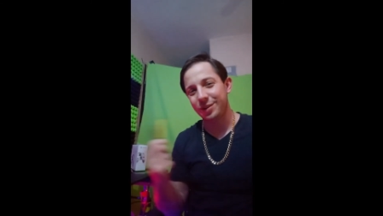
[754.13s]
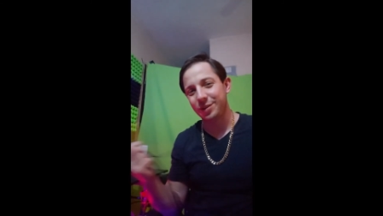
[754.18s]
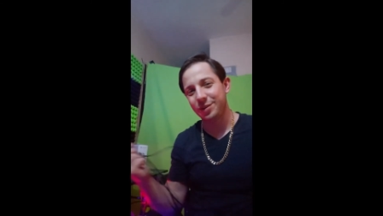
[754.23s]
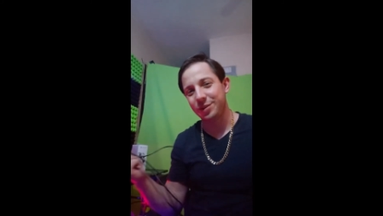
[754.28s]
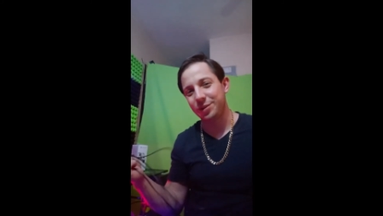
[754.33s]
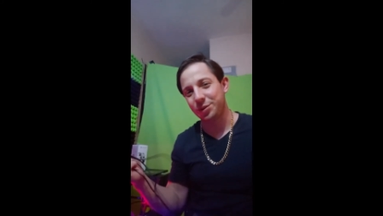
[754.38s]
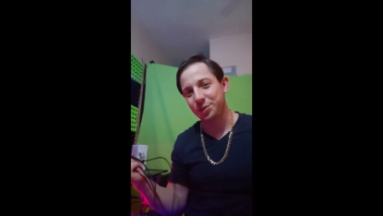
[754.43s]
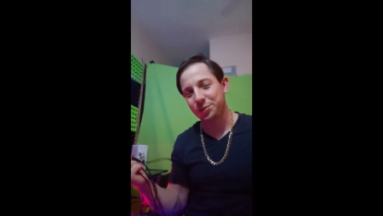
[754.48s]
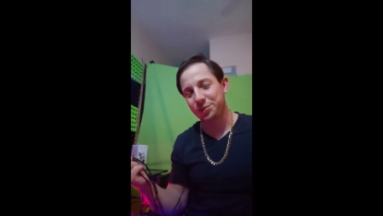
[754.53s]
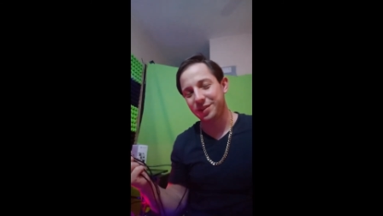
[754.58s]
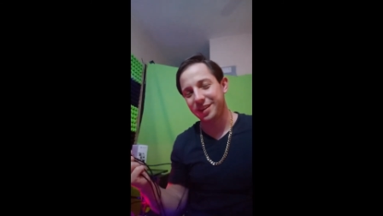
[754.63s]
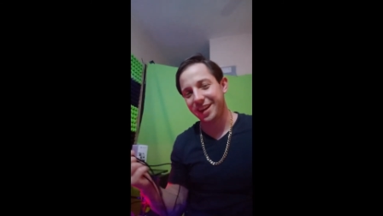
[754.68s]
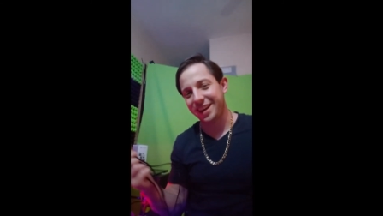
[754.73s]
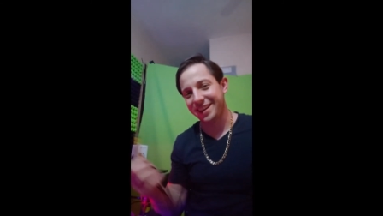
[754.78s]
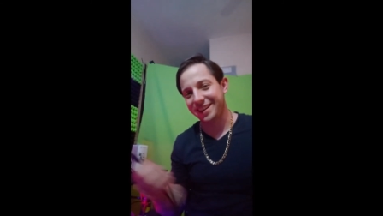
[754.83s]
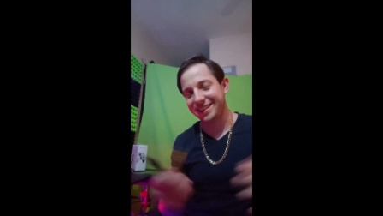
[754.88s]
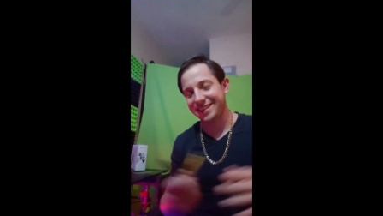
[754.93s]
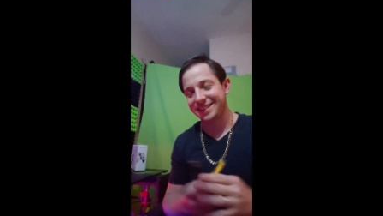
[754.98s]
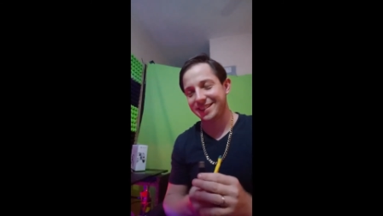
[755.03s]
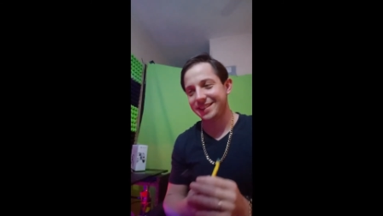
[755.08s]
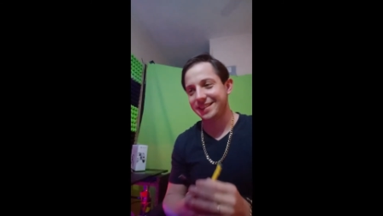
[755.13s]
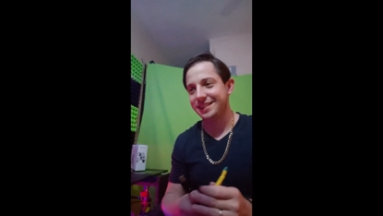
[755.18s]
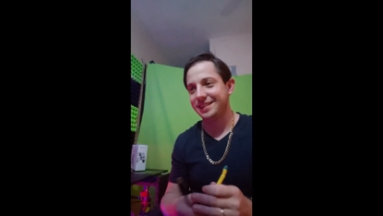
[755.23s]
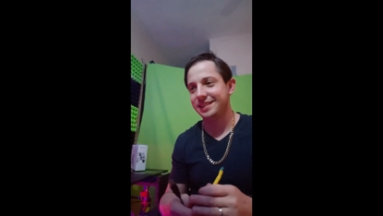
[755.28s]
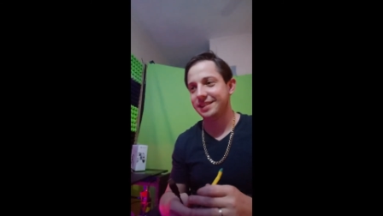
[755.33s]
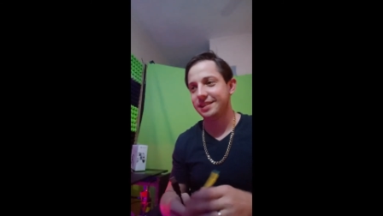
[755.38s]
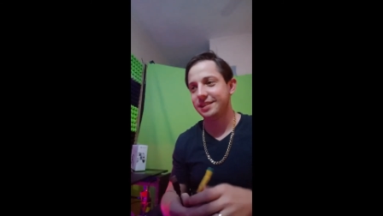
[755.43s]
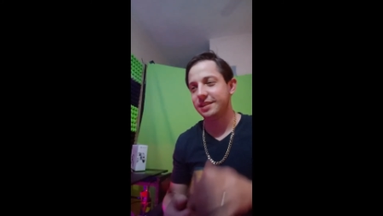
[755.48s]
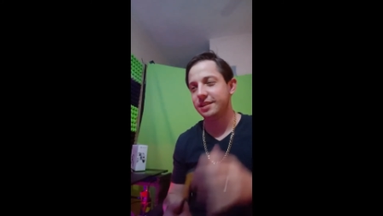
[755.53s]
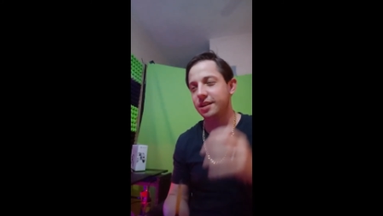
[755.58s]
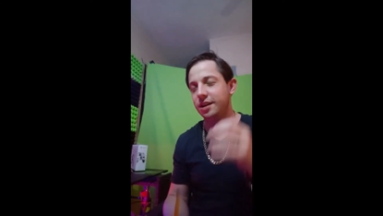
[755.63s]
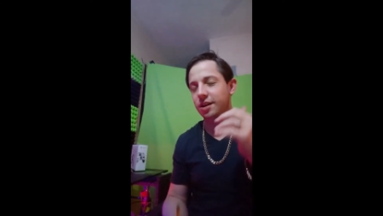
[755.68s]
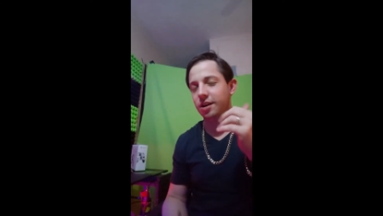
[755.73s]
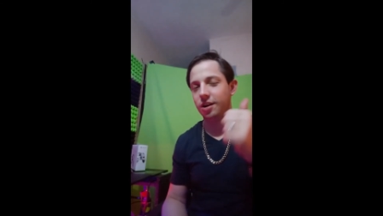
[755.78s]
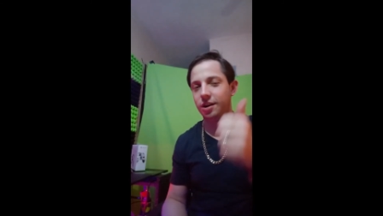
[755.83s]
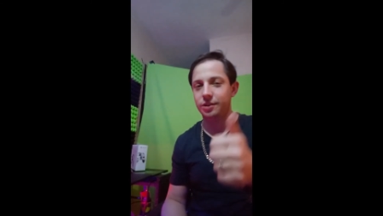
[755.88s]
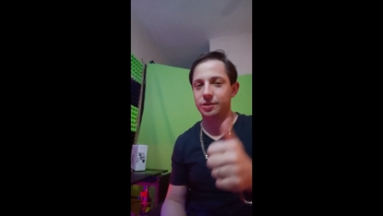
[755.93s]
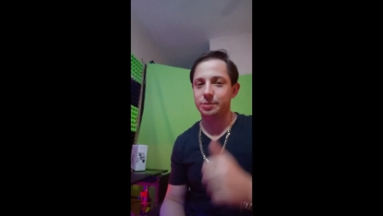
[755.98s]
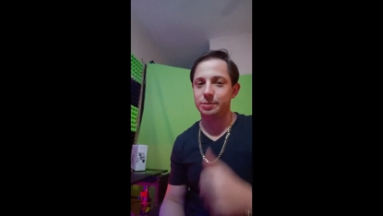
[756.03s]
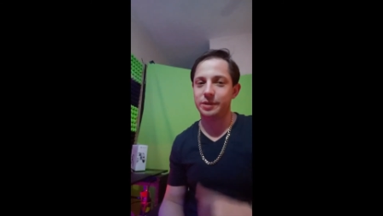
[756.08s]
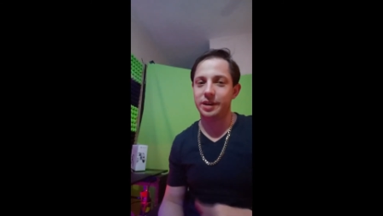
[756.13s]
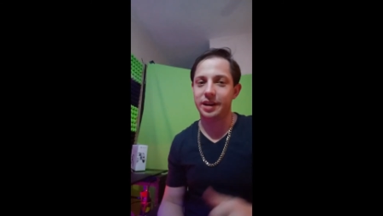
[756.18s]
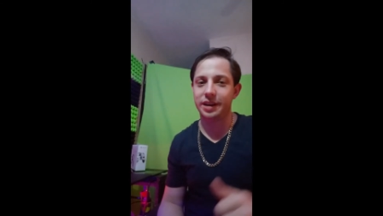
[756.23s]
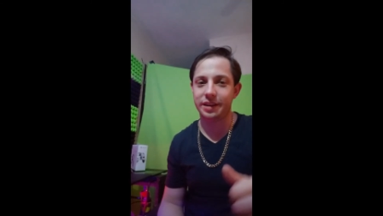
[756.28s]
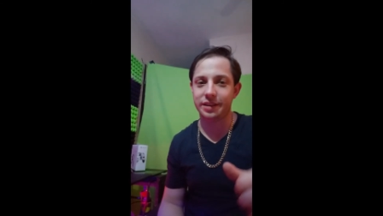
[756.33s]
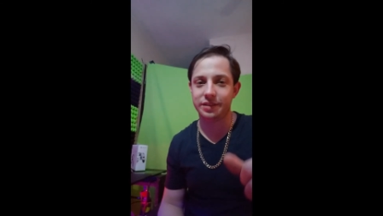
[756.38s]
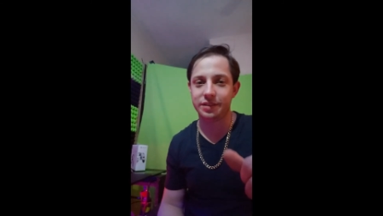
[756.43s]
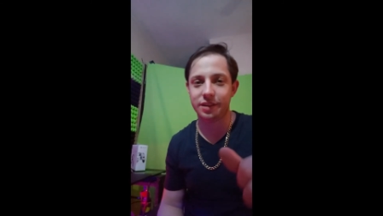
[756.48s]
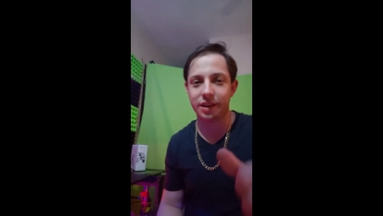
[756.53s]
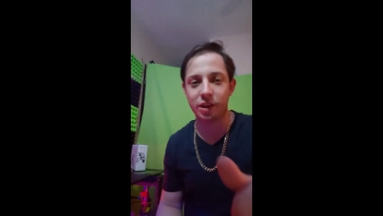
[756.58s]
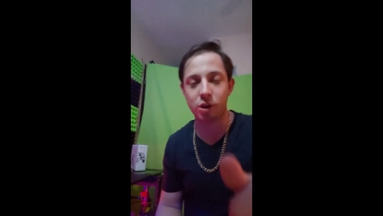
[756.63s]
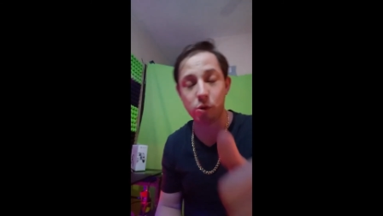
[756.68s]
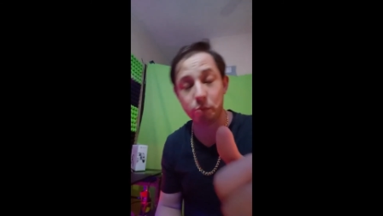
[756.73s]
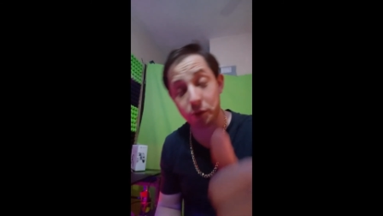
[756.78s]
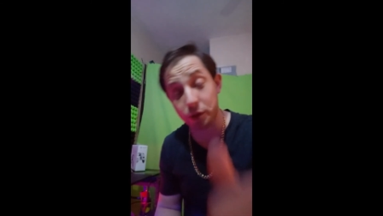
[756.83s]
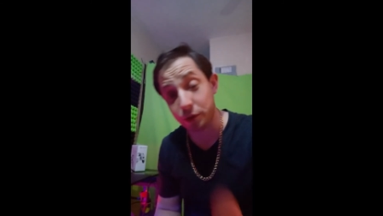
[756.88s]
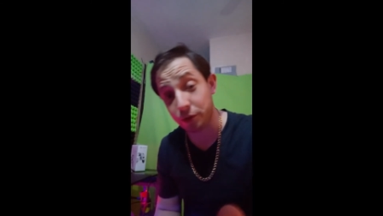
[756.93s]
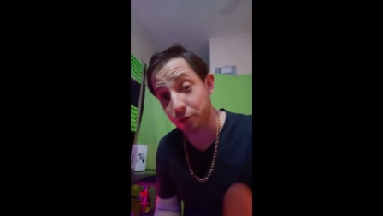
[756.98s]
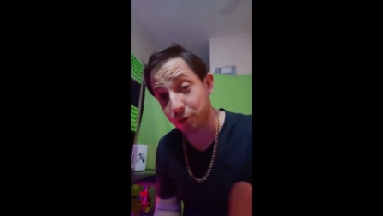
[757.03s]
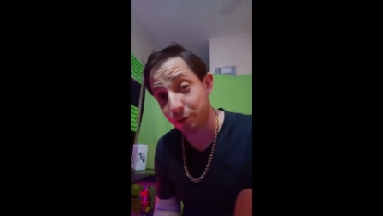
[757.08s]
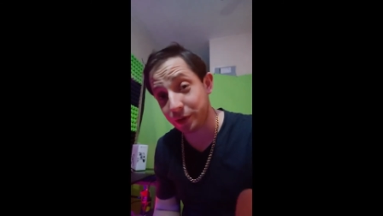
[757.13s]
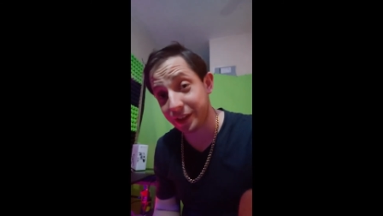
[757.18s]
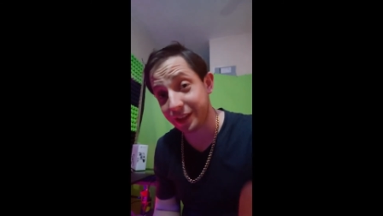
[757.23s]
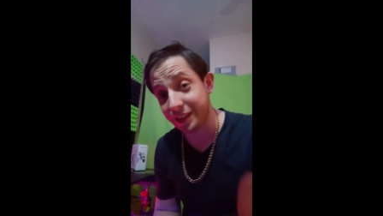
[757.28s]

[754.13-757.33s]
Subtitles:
no static. Awesome, guys. I hope you enjoy